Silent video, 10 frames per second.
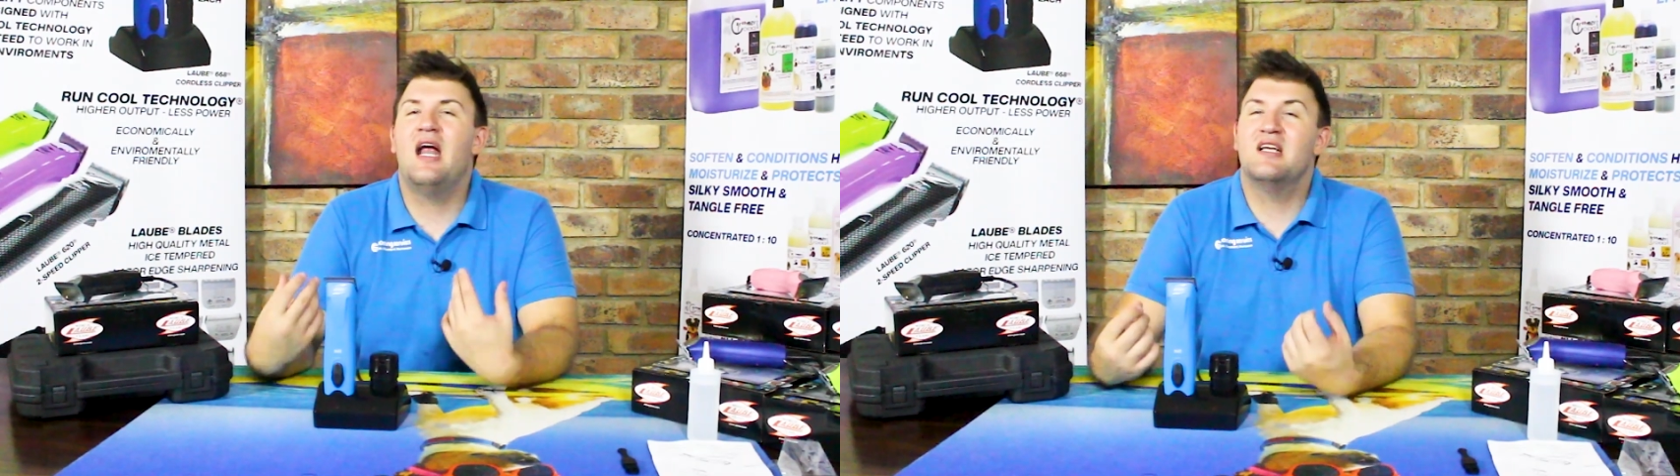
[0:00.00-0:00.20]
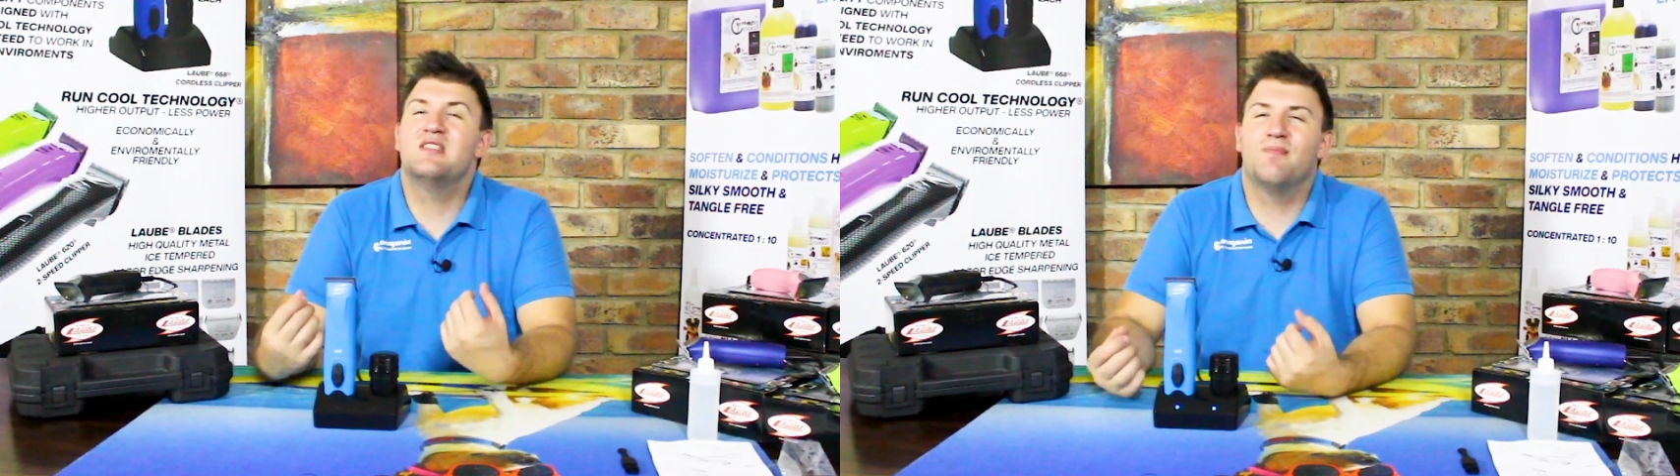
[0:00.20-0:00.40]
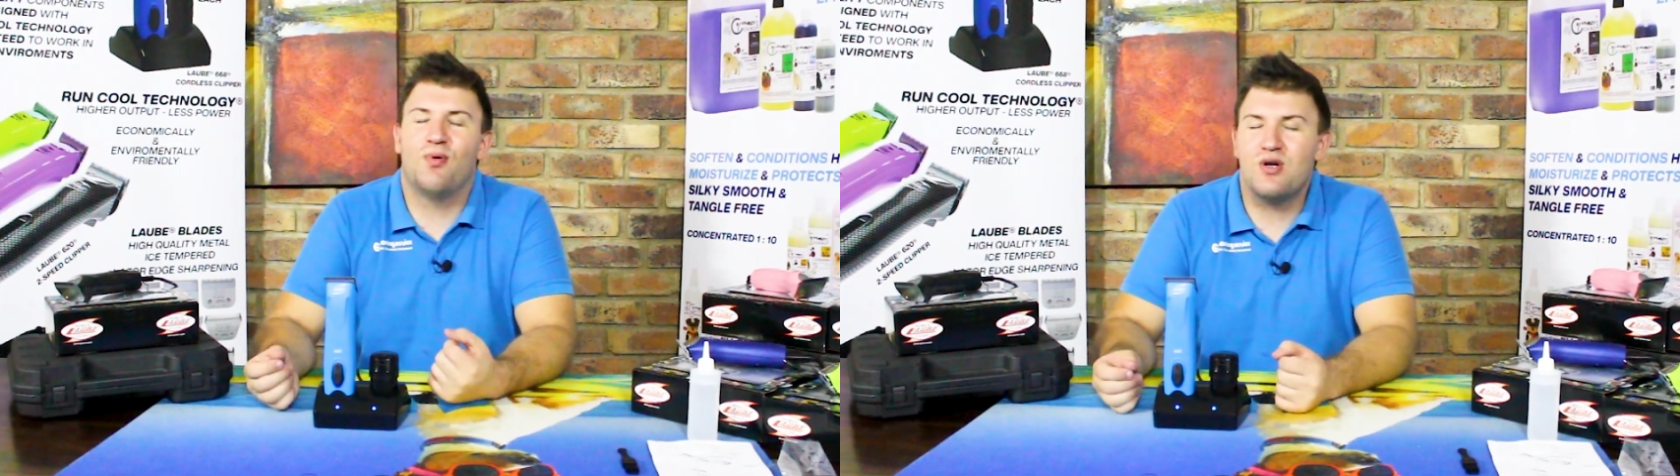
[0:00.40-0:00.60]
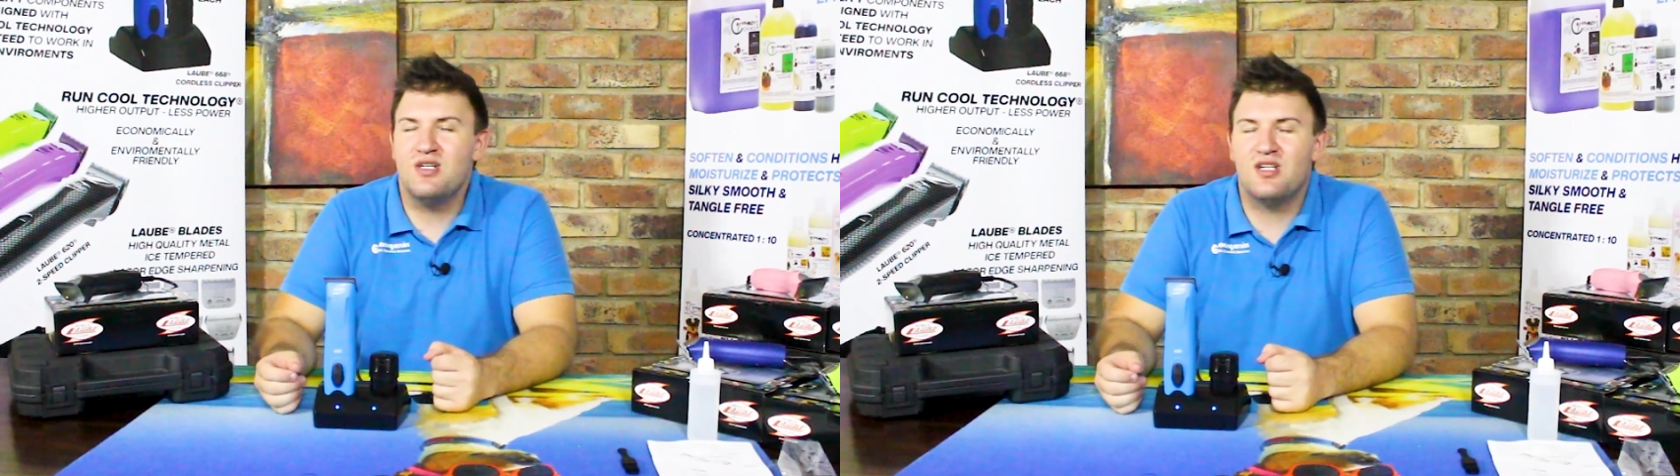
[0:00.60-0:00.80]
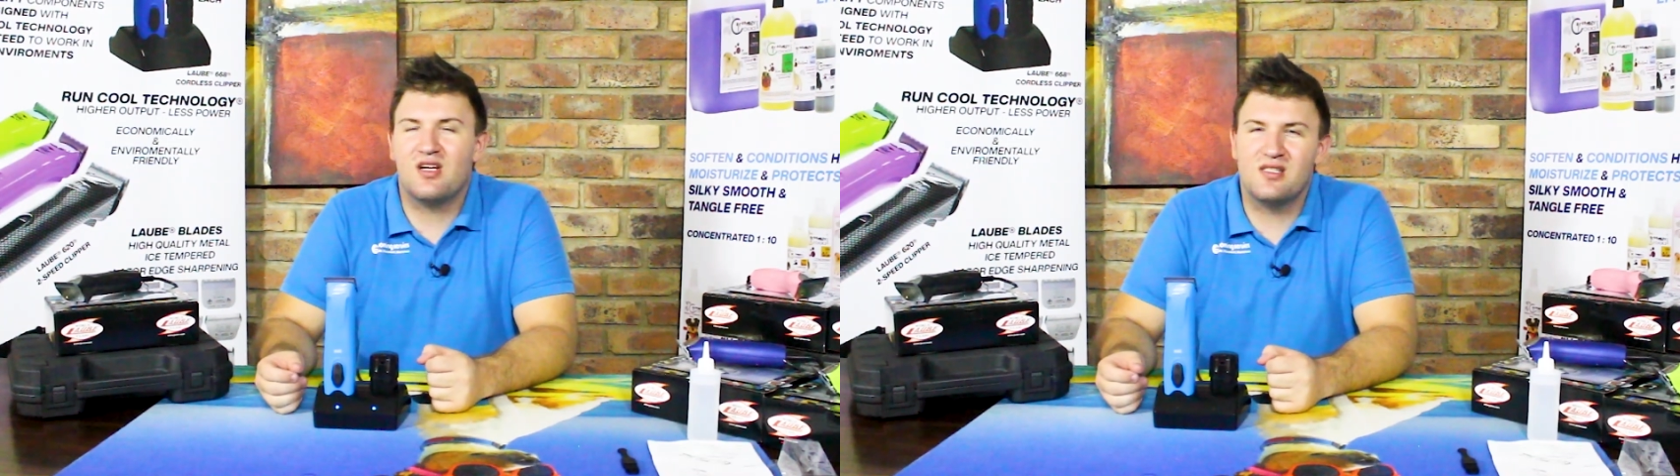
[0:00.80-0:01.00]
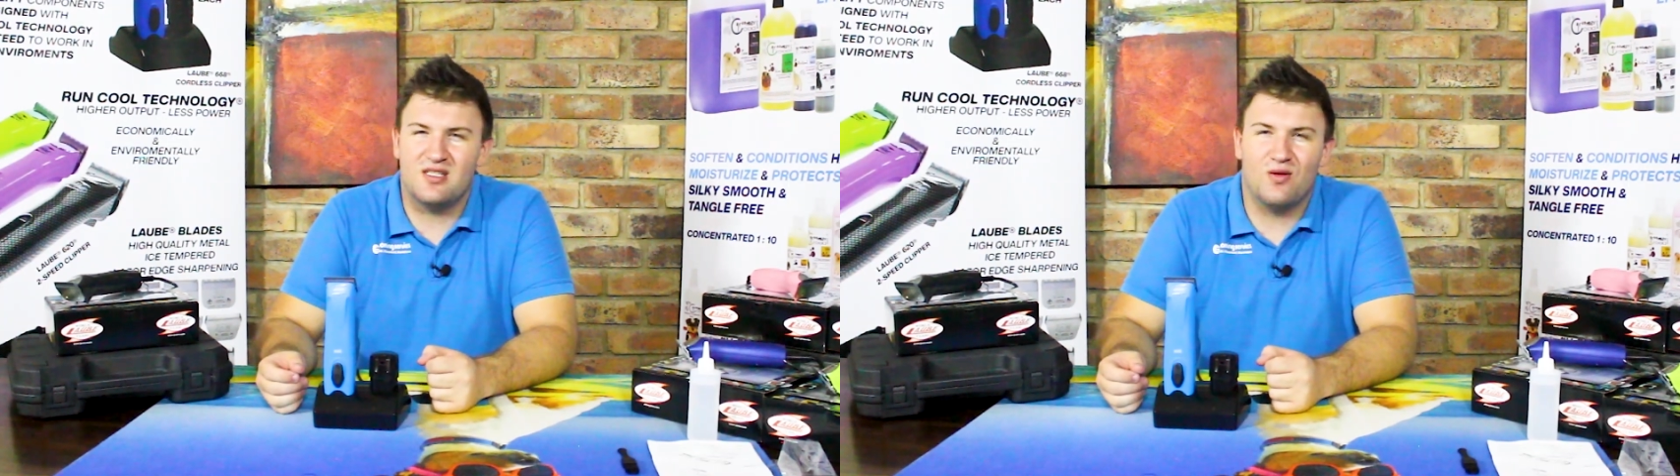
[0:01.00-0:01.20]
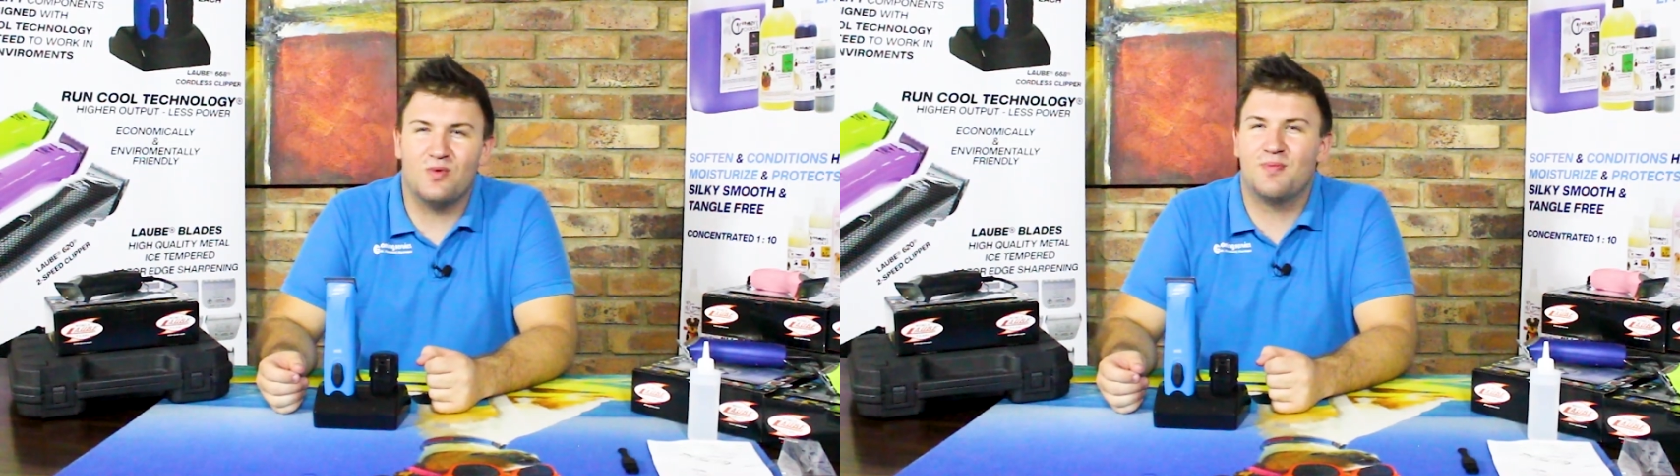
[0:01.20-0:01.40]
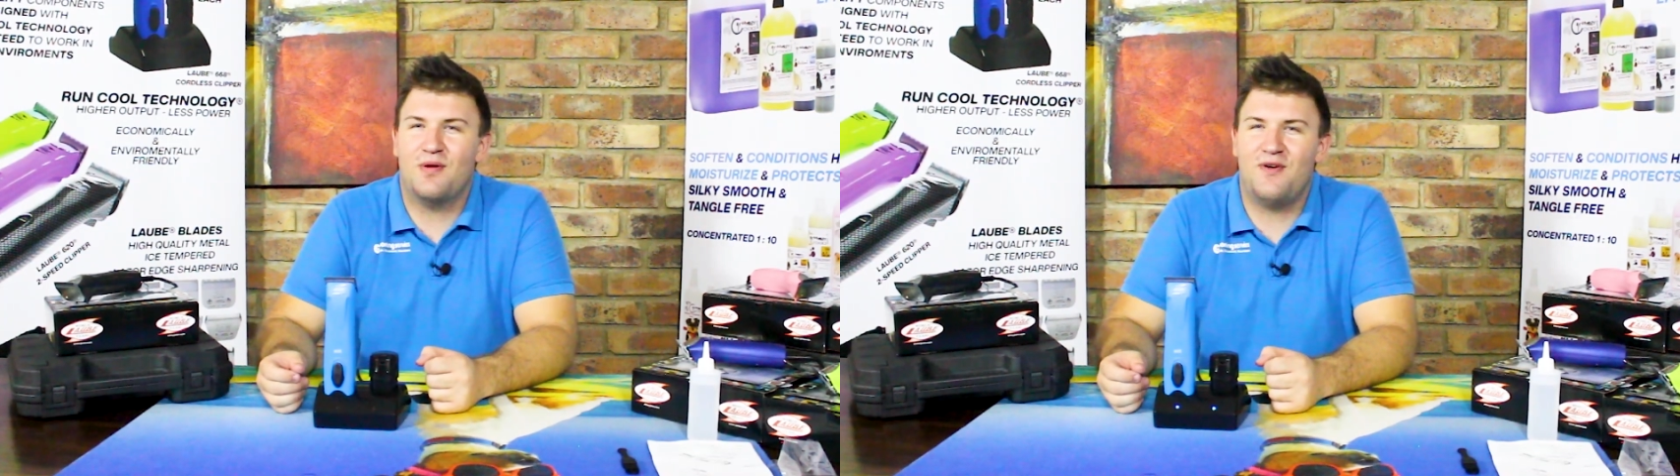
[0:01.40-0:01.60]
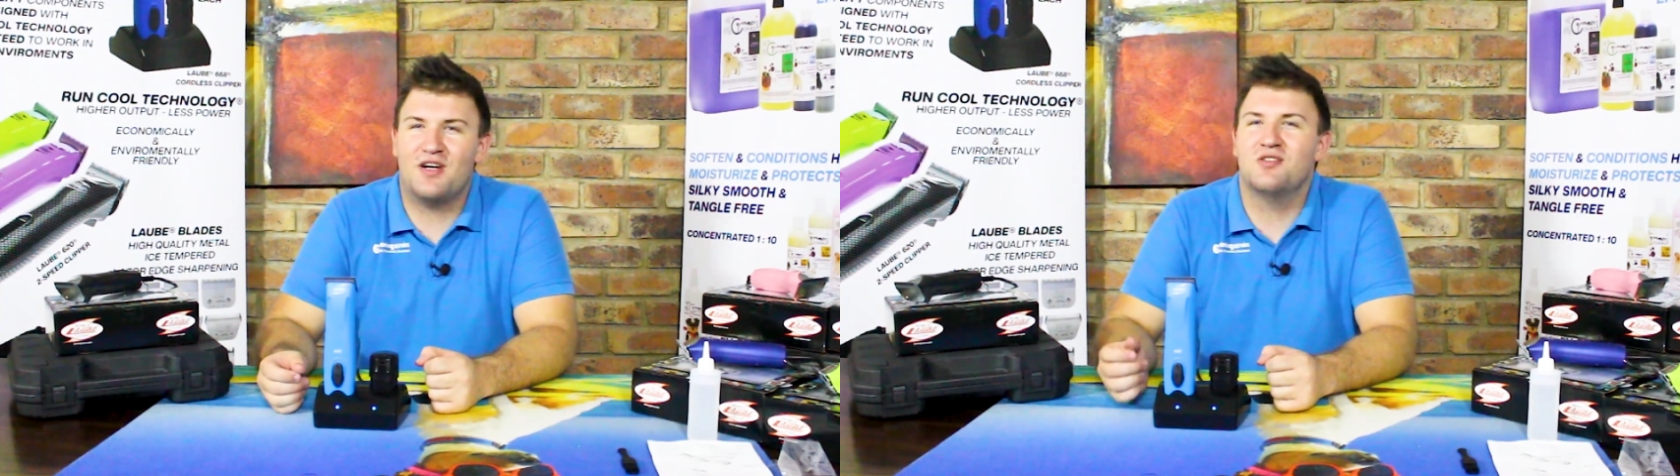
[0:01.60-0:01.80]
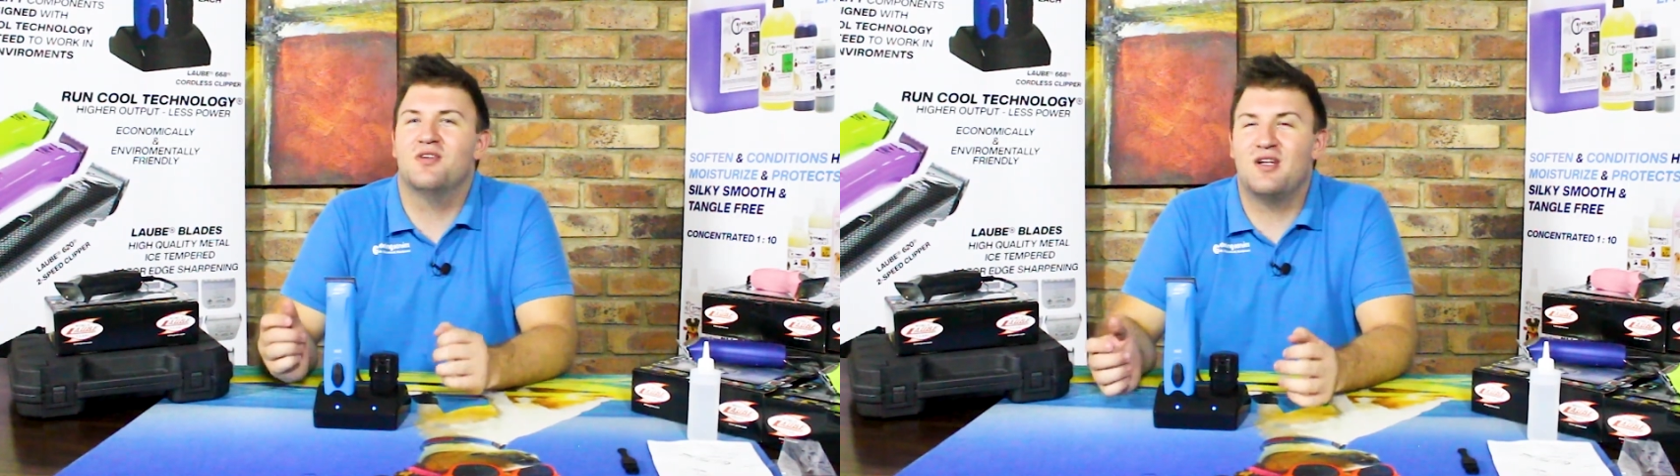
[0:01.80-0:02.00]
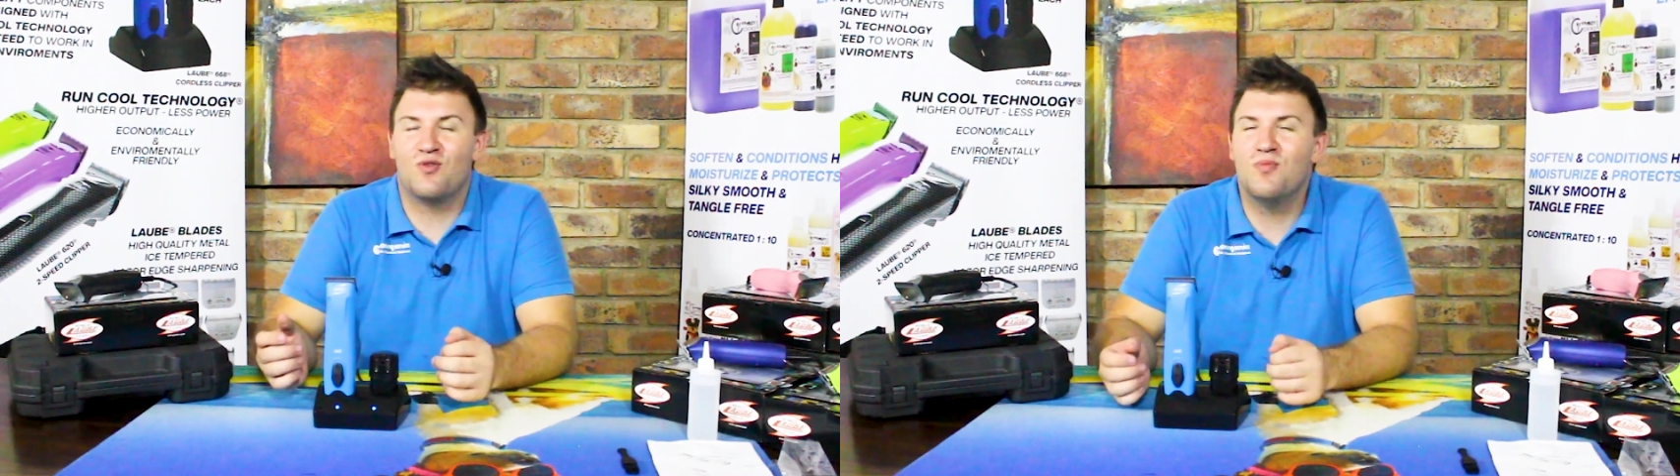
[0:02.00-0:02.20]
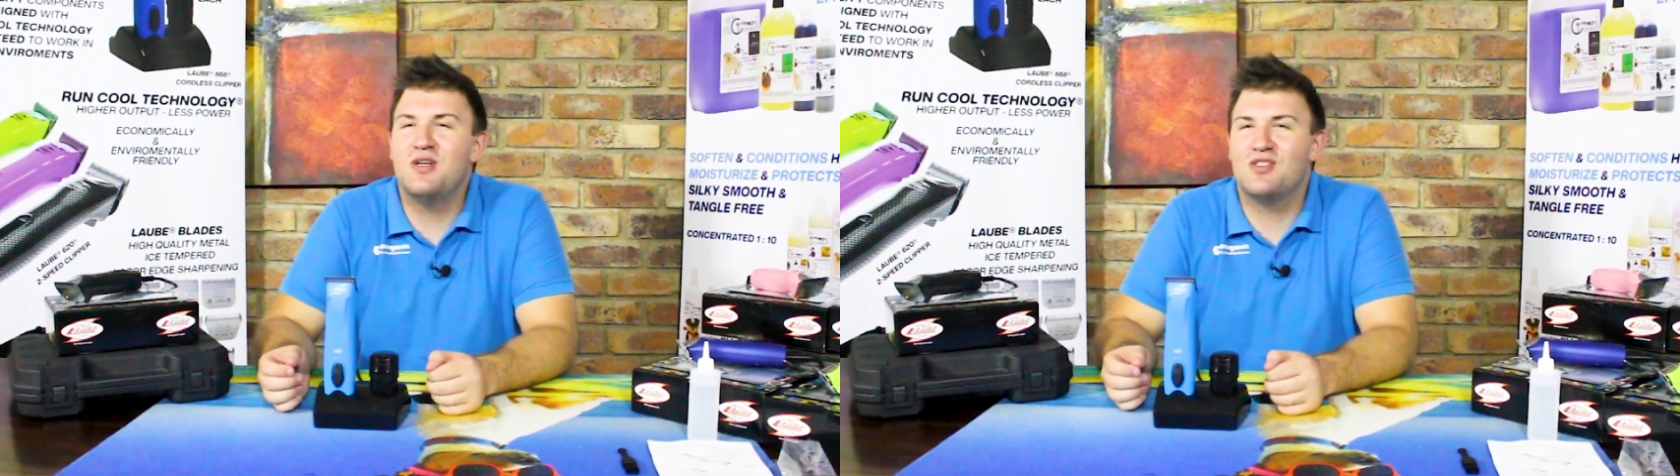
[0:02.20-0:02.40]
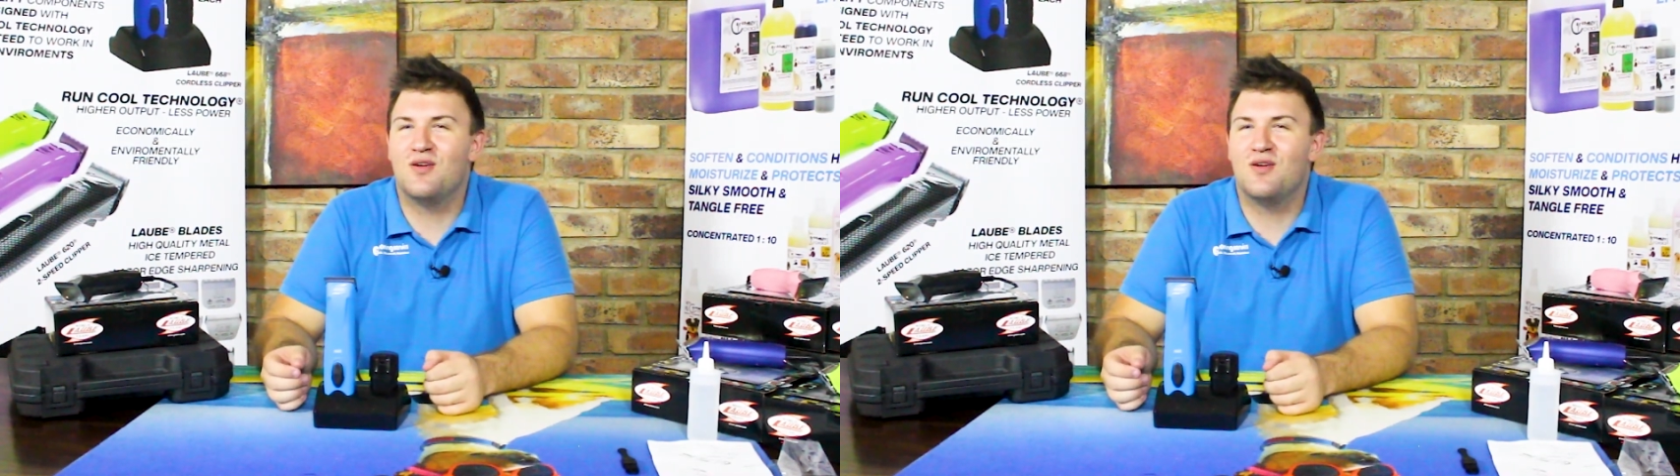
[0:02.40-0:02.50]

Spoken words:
It is important to consult with a professional at Grooming